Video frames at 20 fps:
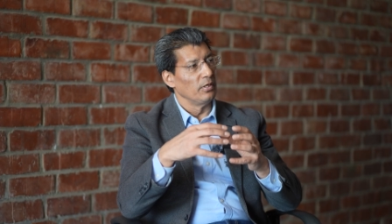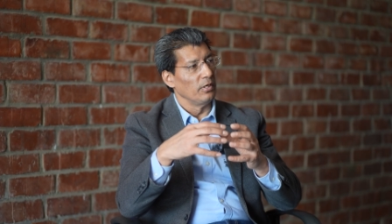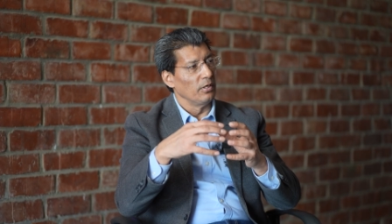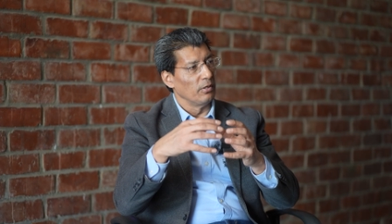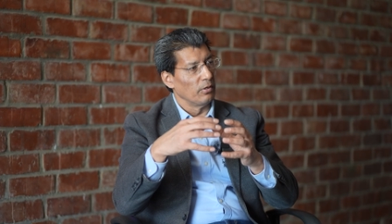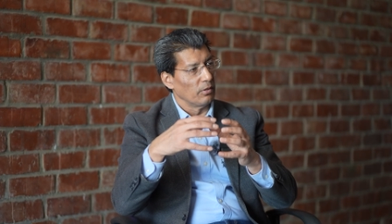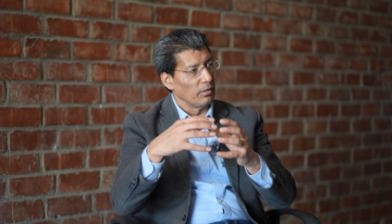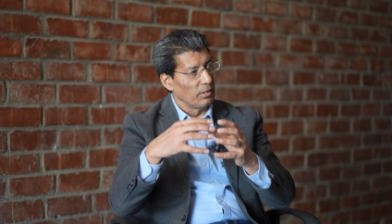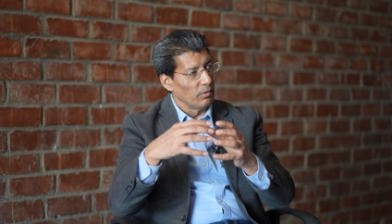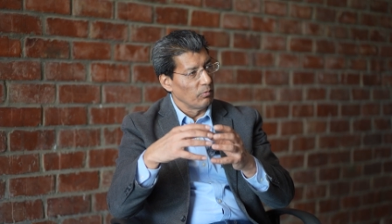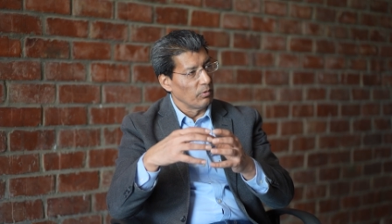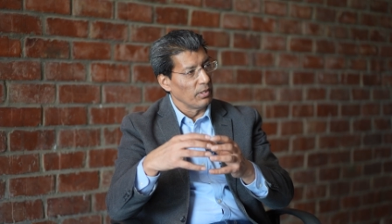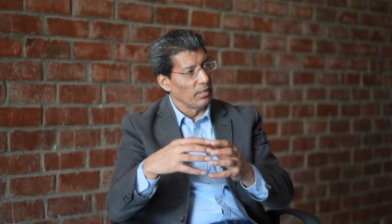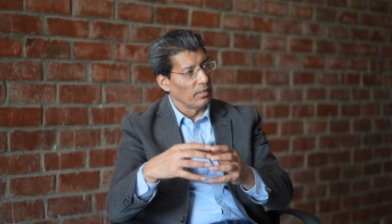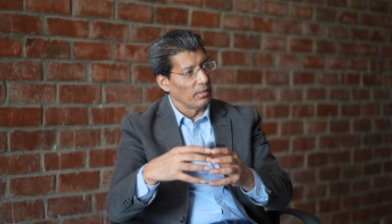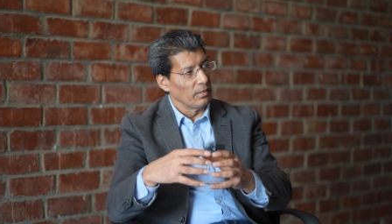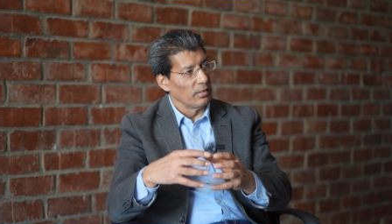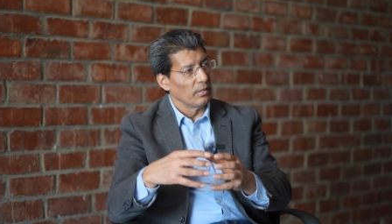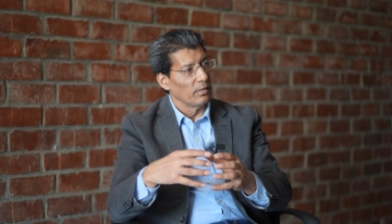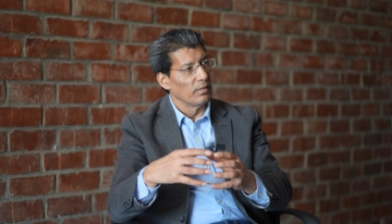
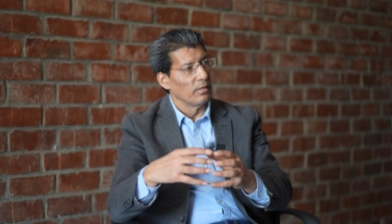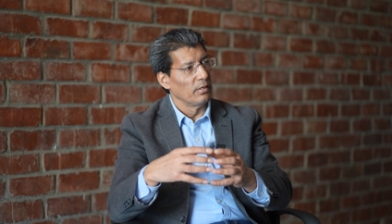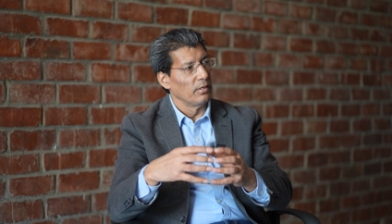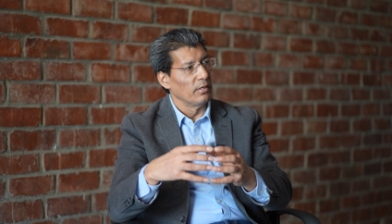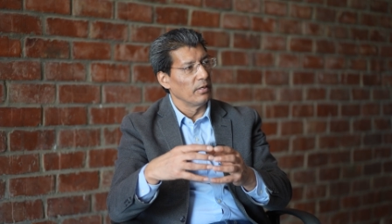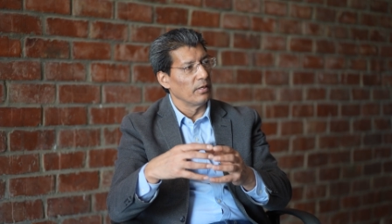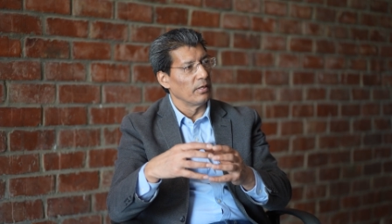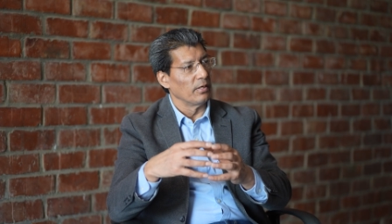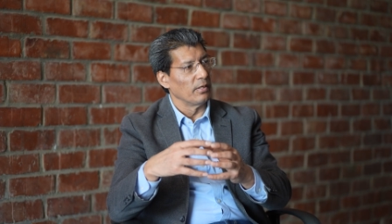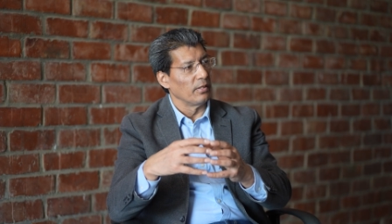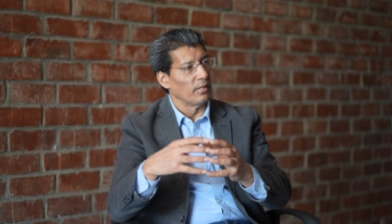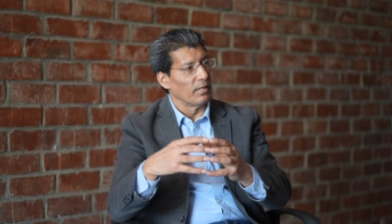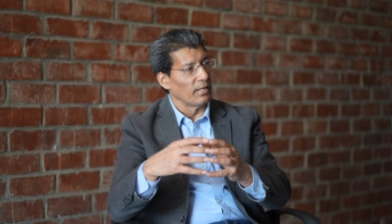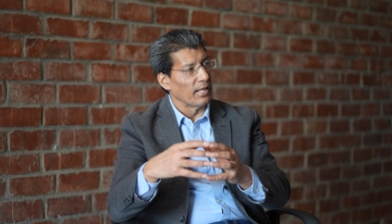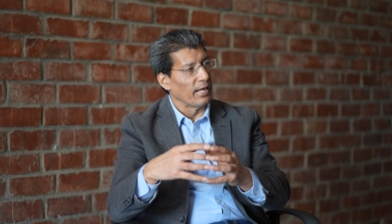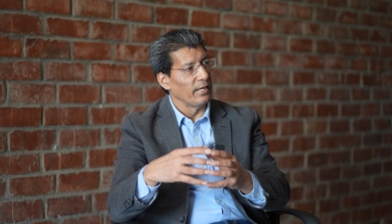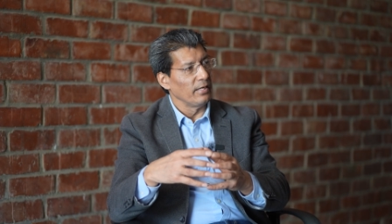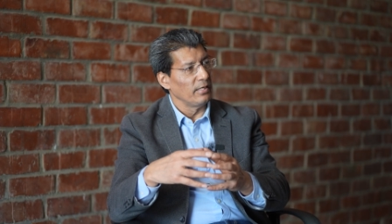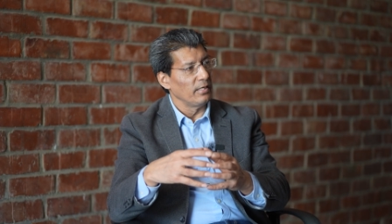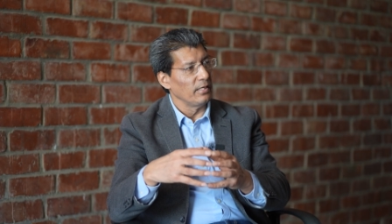during the
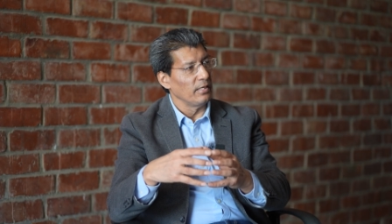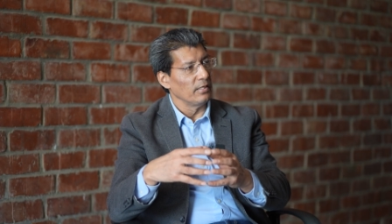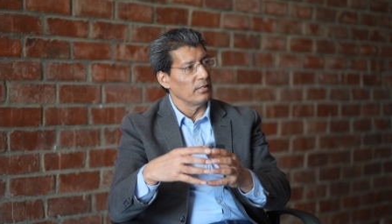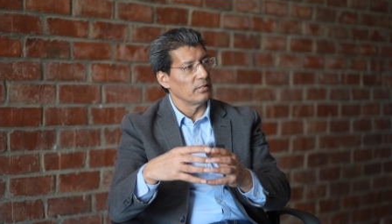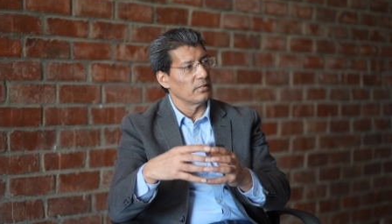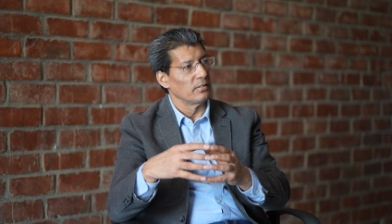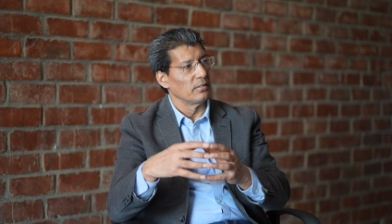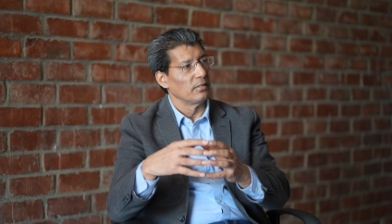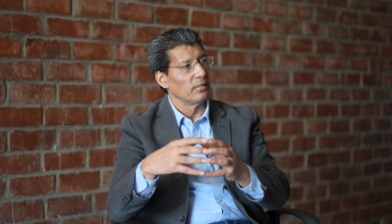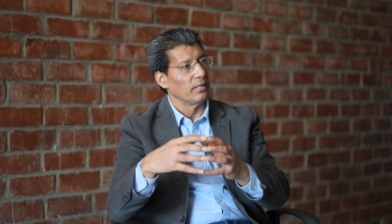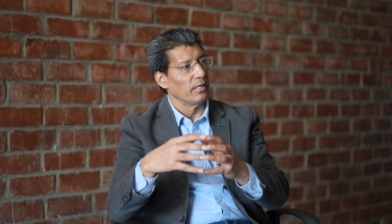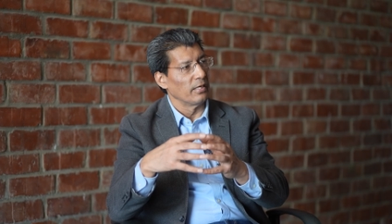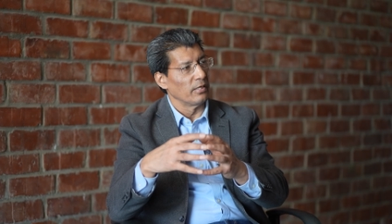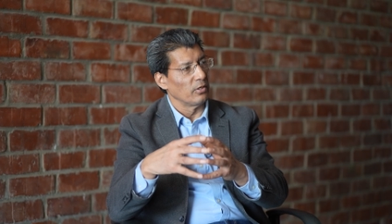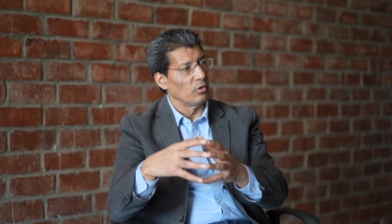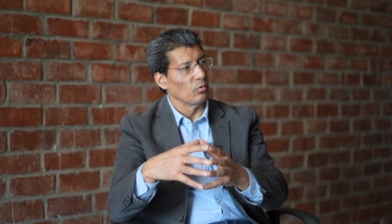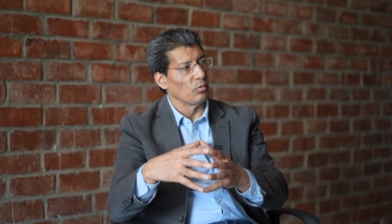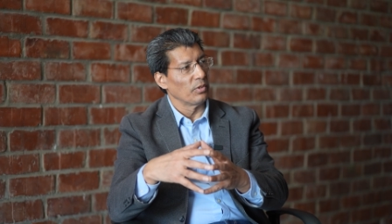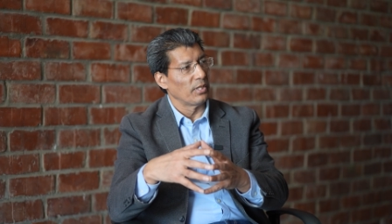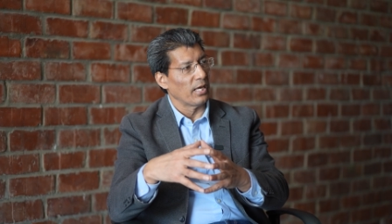90s
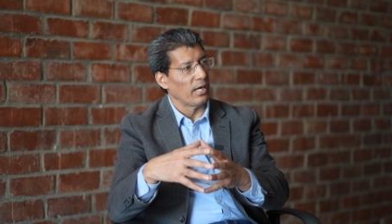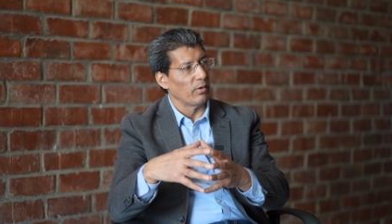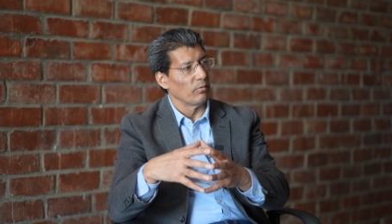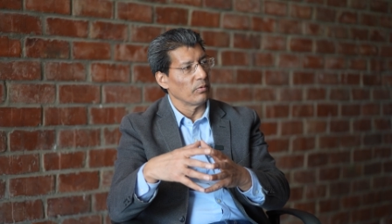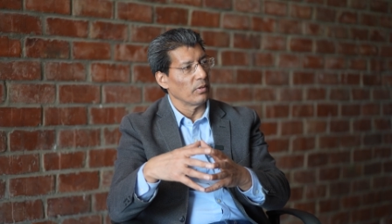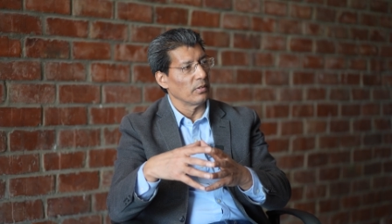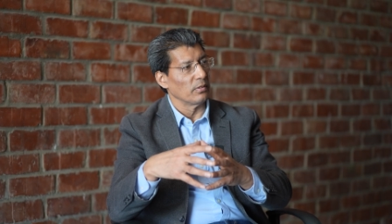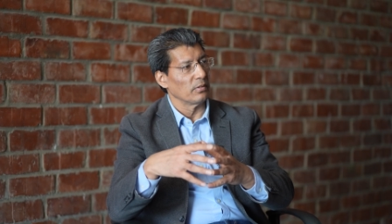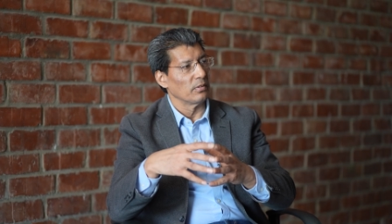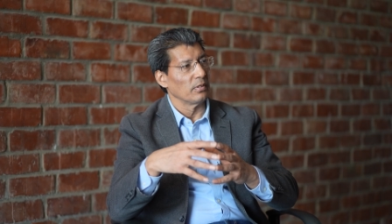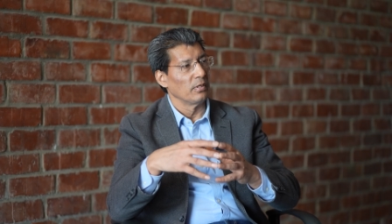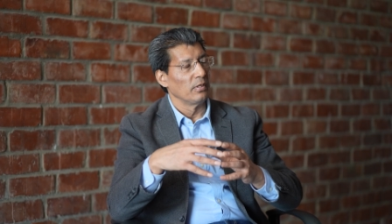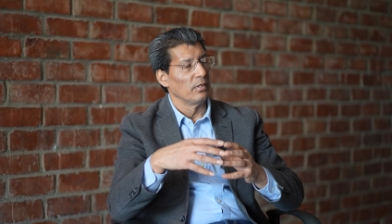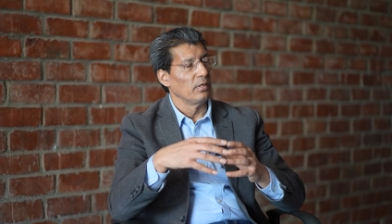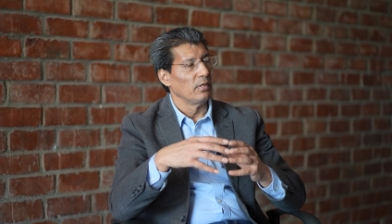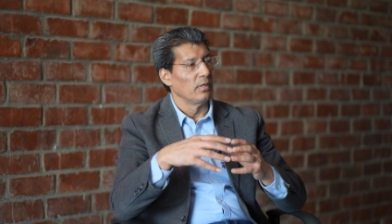and 2000s,